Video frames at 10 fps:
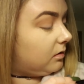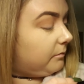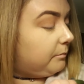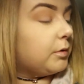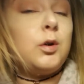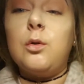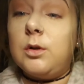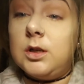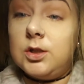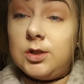Burnt
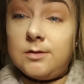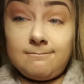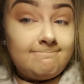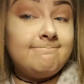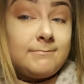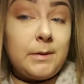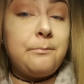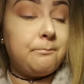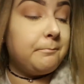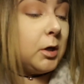Orange. Yep,
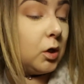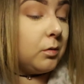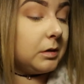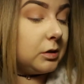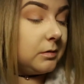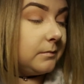Burnt Orange.